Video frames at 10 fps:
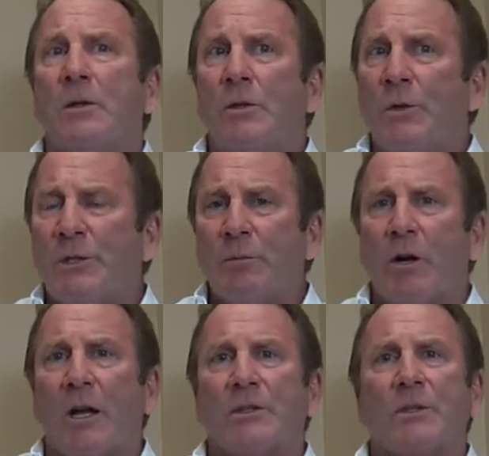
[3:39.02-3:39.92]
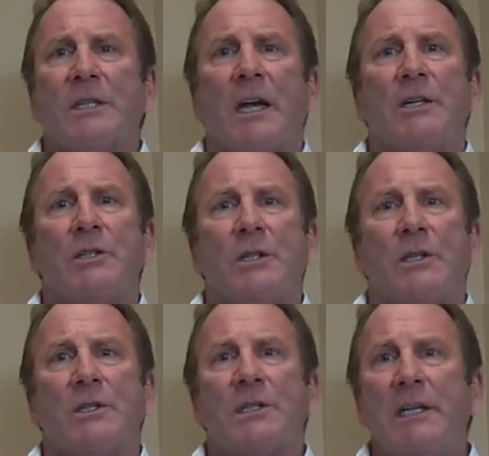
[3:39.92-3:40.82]
do some
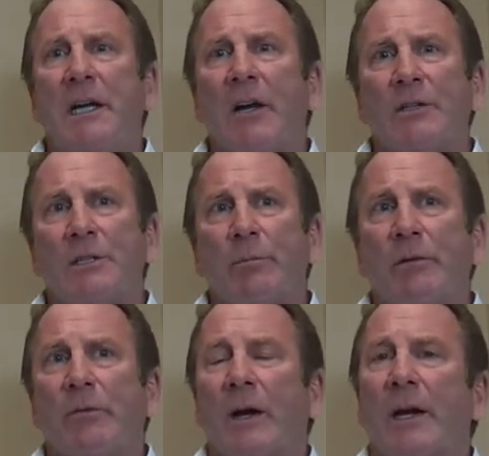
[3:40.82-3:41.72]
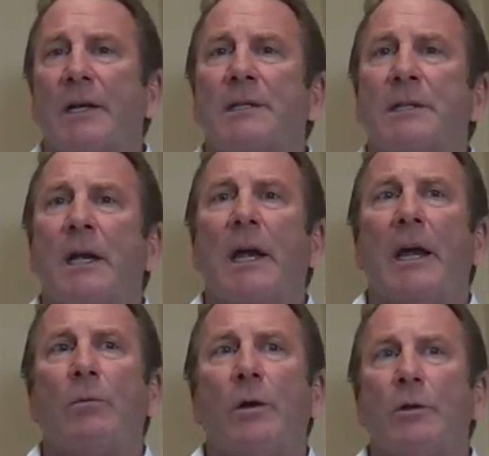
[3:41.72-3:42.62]
consultations, seek out some advice,
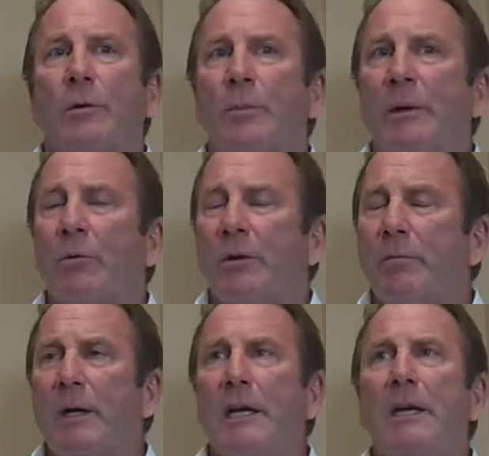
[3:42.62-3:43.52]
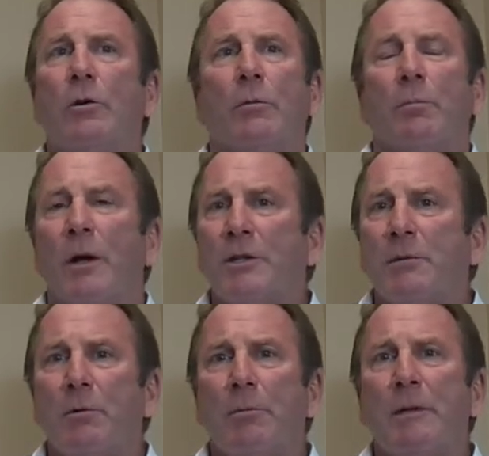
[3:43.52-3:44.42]
and whether it be with me or
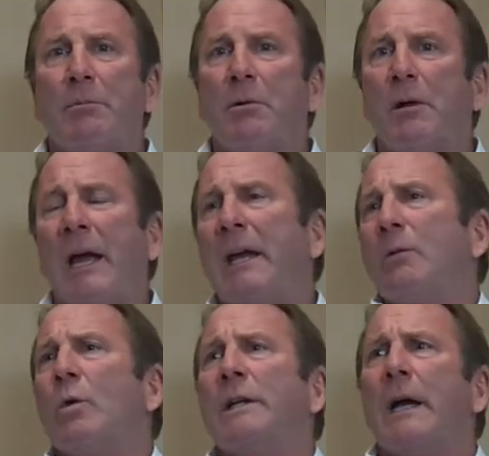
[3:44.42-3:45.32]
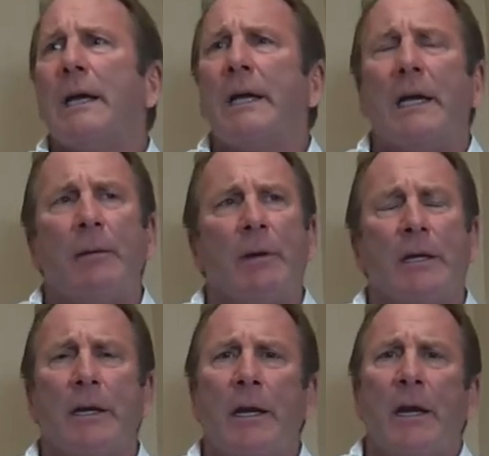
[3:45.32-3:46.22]
multiple people. I had one guy came
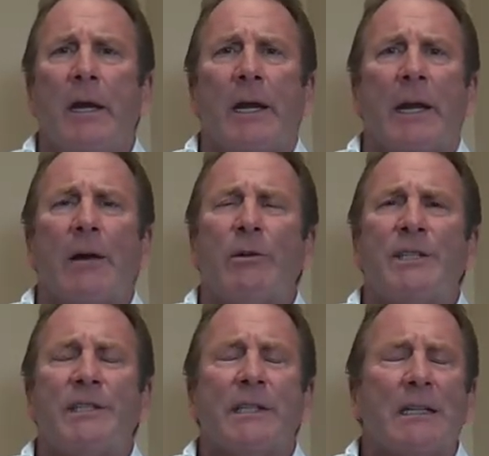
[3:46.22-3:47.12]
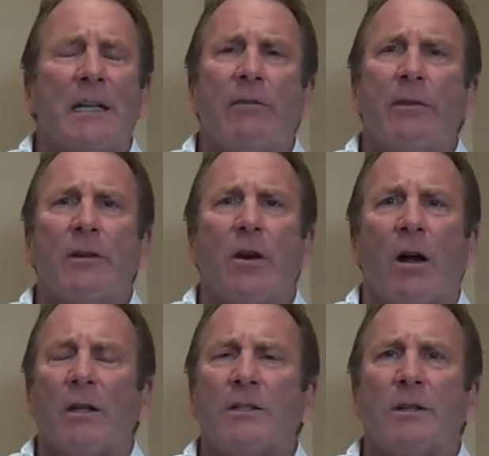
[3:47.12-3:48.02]
in and I was his 11th
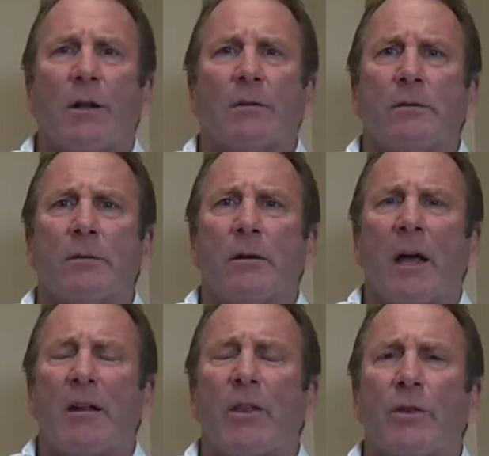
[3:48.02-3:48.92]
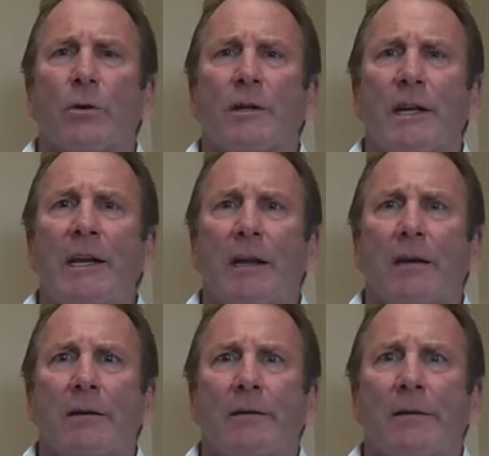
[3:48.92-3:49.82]
consult out of 13.